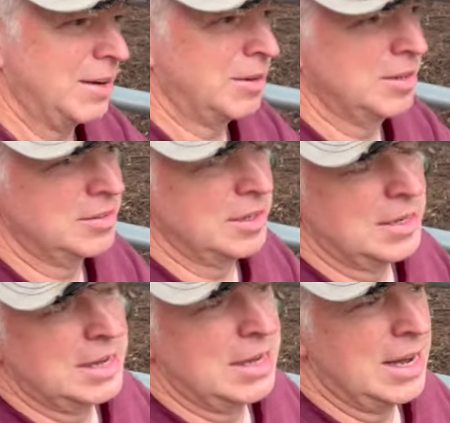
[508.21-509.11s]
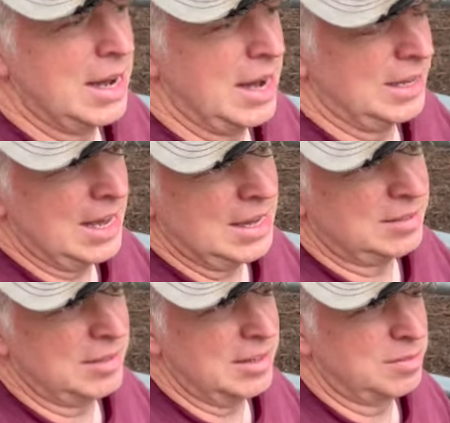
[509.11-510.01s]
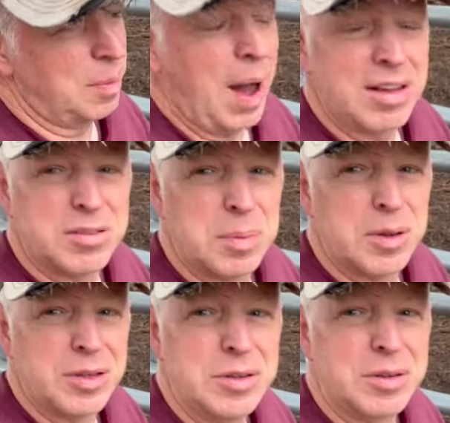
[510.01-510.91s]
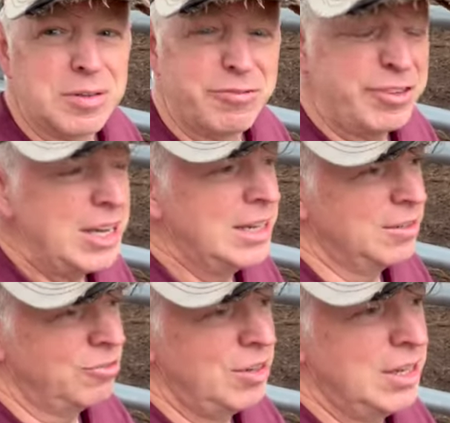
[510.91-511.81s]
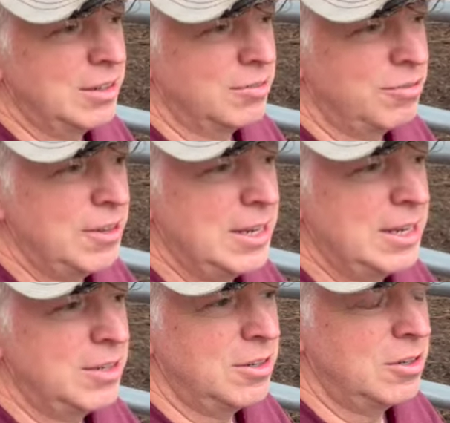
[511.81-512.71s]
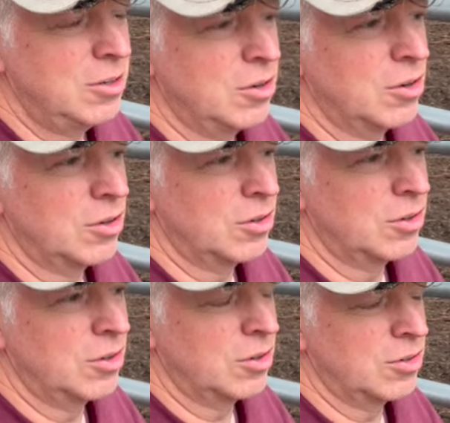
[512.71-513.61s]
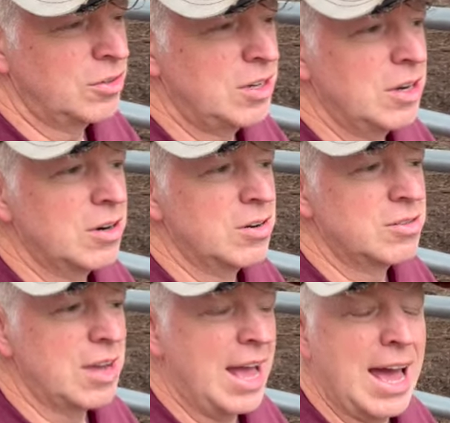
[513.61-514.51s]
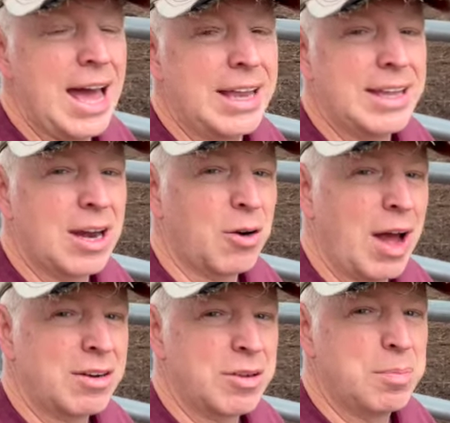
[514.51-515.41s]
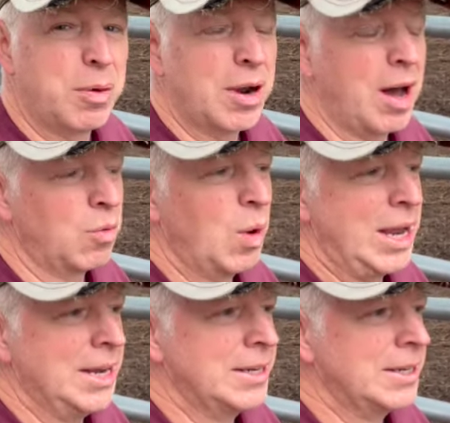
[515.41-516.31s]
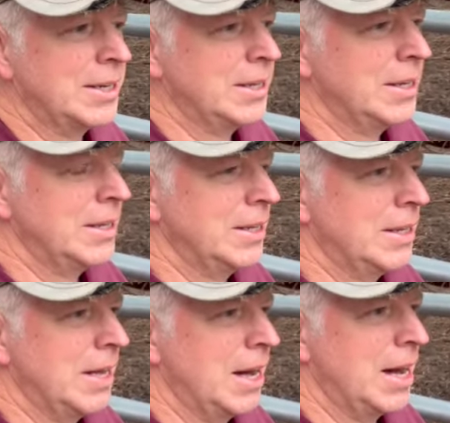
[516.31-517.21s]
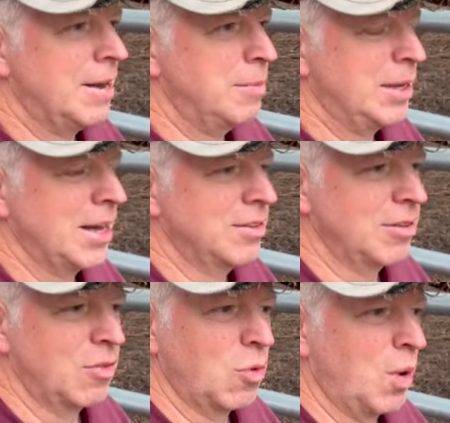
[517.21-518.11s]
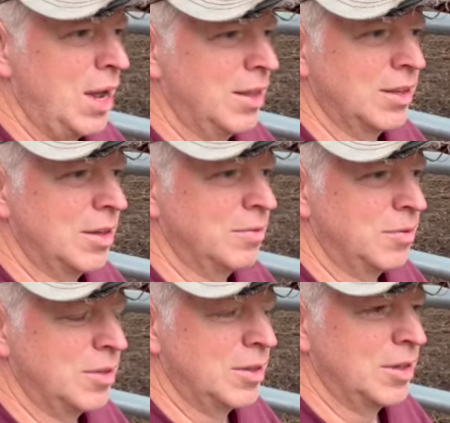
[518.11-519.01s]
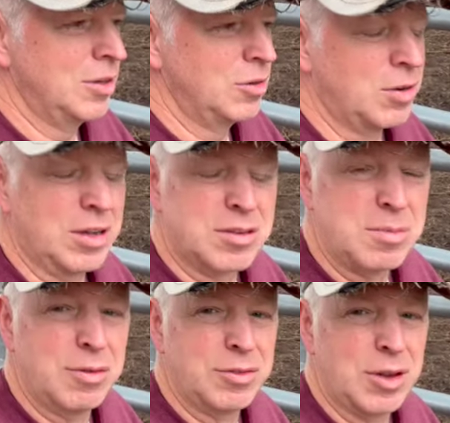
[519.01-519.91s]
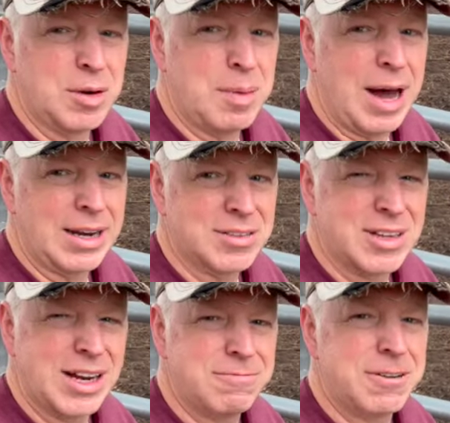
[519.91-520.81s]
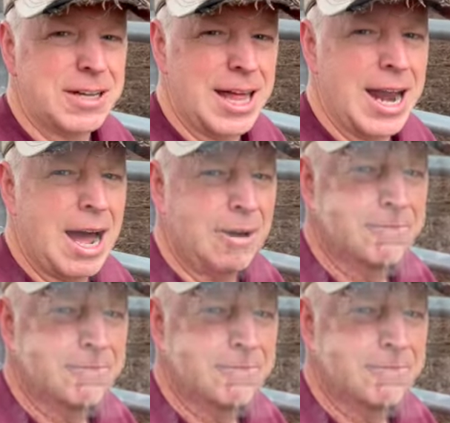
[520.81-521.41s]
Because I guess it's possible that you can feed and feed and feed your steers and they don't actually put on weight because of the way the nutrients are moving through their body. So I got to figure that out.